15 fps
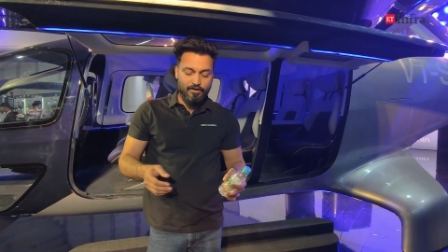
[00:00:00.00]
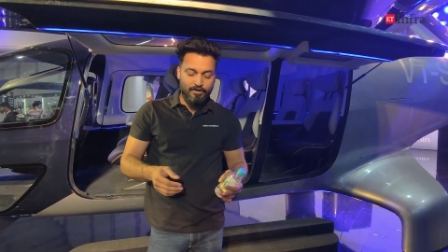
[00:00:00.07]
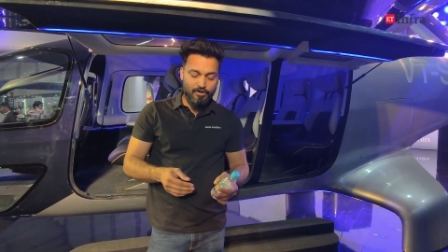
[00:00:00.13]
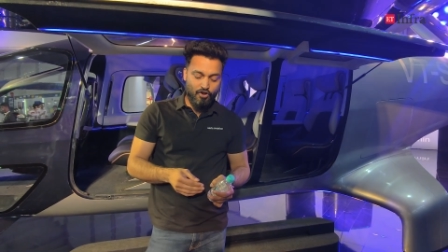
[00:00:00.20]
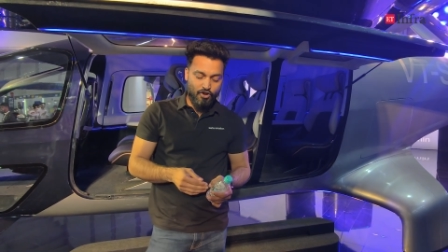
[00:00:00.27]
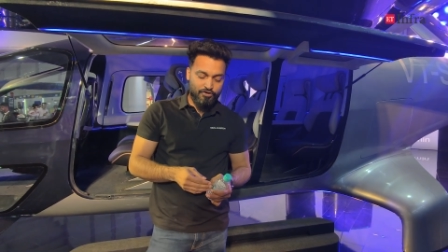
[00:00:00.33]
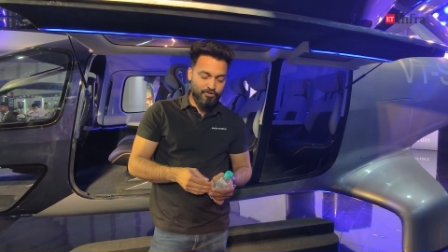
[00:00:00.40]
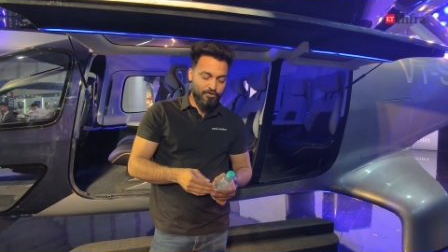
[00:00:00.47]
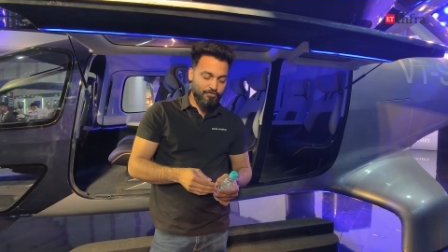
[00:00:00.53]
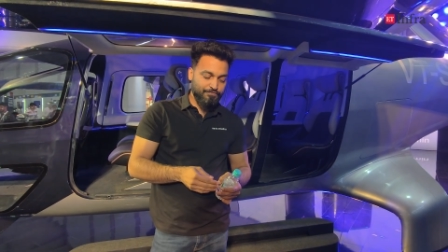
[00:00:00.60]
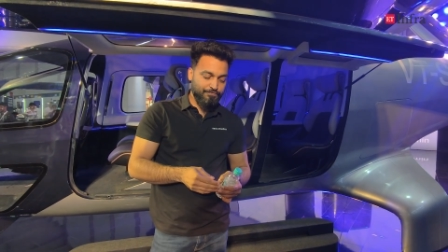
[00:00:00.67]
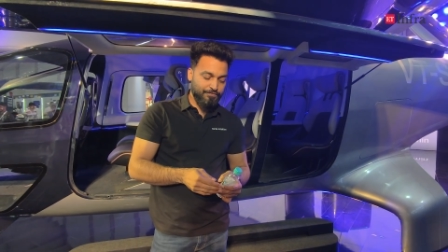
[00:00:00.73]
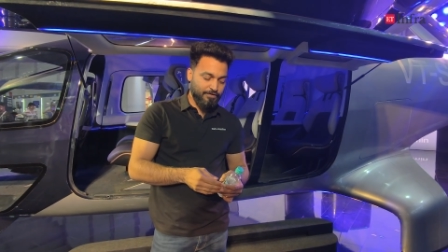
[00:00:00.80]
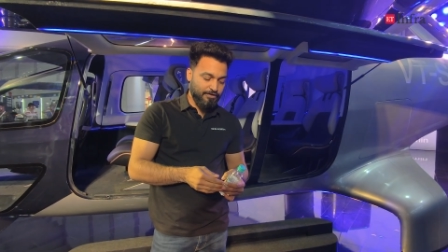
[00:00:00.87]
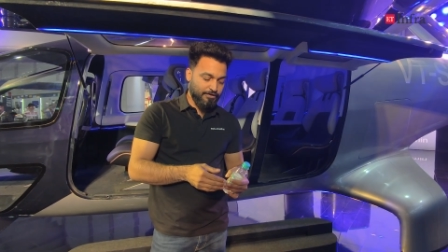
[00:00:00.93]
a lot of
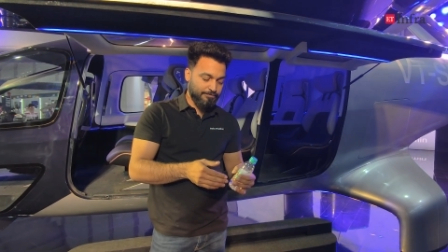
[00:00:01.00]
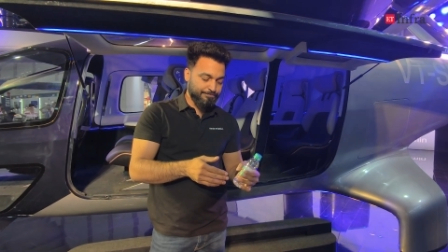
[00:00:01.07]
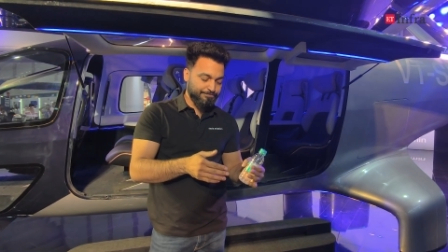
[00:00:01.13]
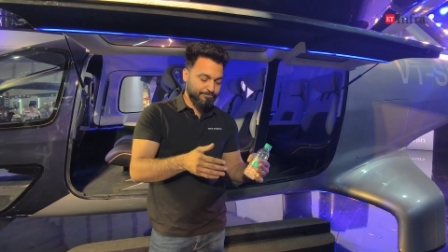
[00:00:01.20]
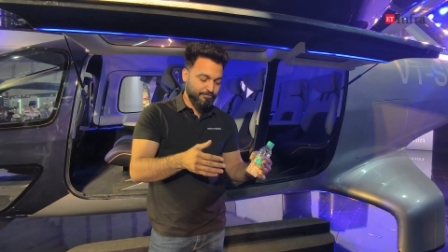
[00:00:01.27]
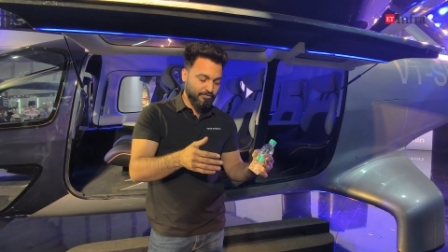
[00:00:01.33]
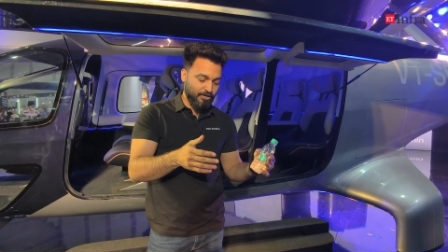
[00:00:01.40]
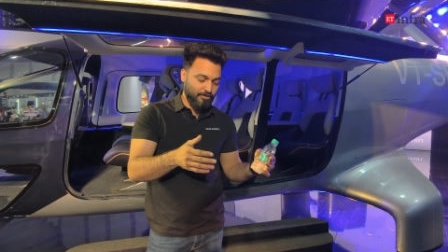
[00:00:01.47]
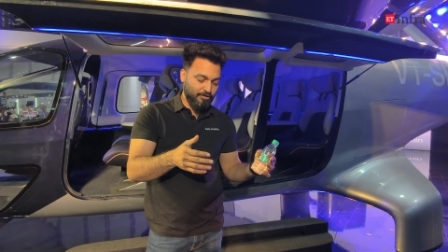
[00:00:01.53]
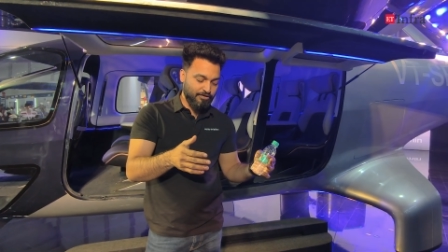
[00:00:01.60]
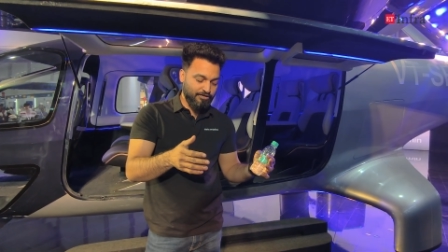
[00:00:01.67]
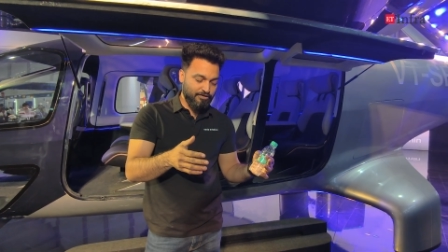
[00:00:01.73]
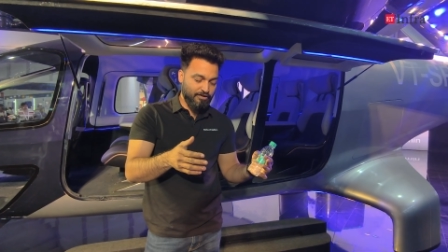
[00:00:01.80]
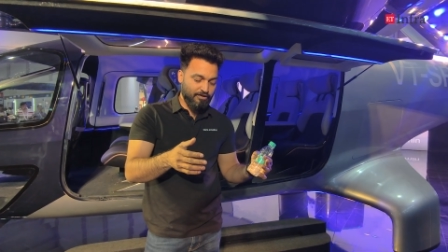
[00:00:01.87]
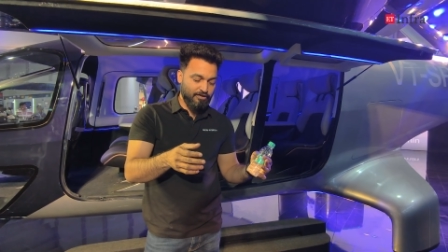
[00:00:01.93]
um, uh,
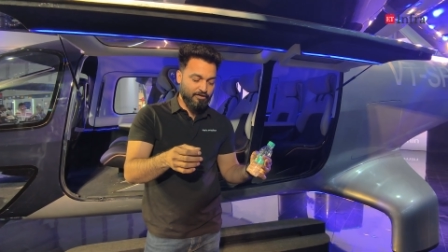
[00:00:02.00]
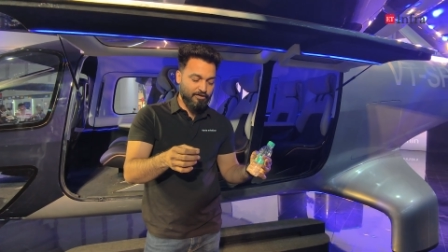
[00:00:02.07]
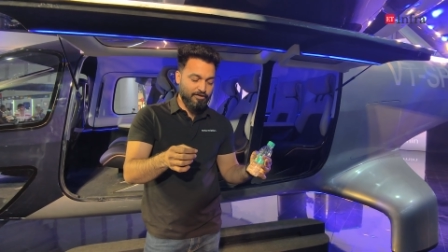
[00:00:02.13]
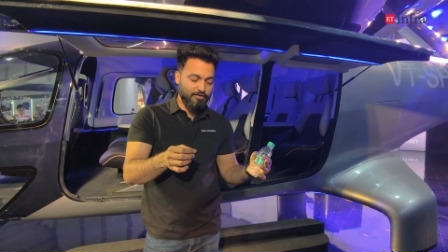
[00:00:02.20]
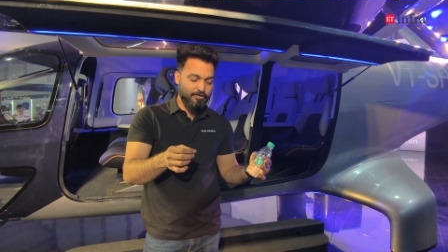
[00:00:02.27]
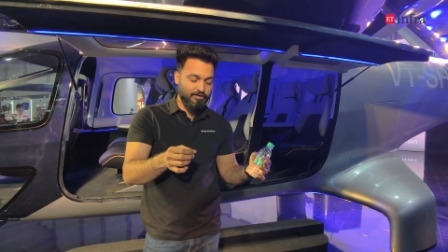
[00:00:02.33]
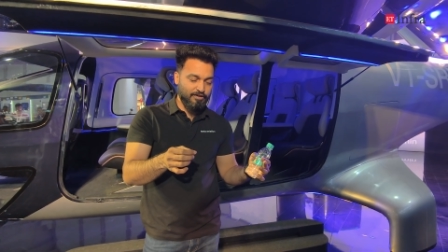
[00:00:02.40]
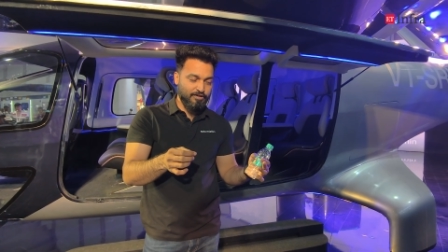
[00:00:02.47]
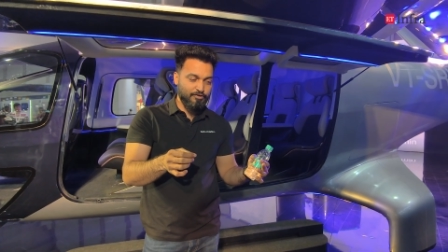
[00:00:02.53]
uh,